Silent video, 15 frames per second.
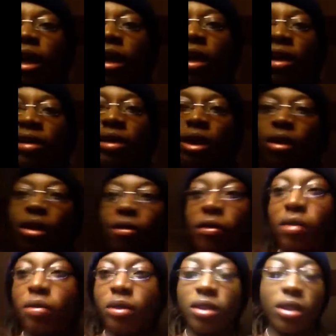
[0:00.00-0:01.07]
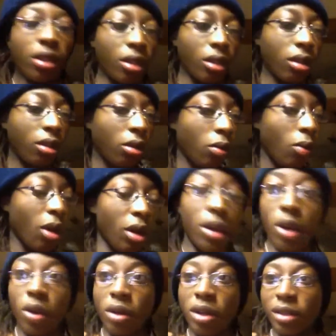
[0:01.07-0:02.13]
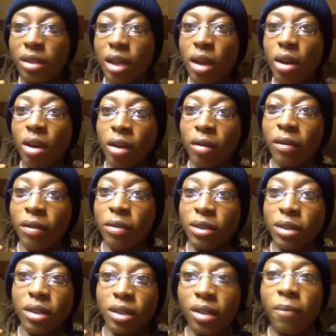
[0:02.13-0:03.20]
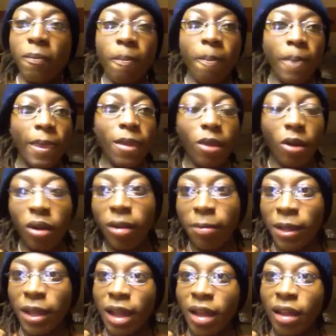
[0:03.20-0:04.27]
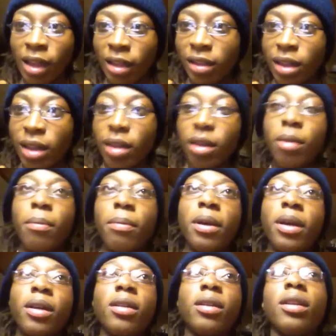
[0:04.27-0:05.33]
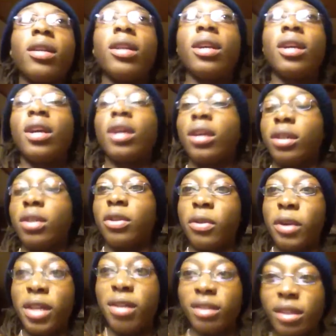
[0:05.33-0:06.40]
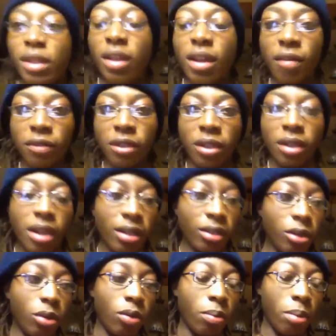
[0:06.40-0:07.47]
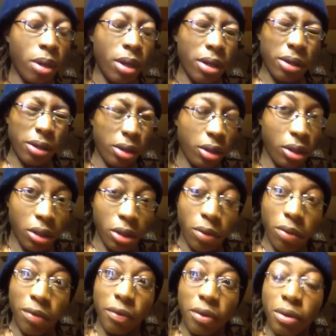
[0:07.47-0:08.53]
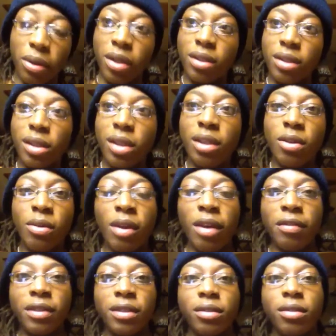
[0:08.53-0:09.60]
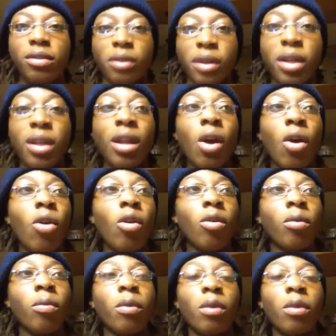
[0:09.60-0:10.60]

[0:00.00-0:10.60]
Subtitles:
it's all I've ever taken. Well, no, that's not all I've ever taken. Don't let me lie like that. But creatine, I've taken that too. But with creatine, you have to drink a whole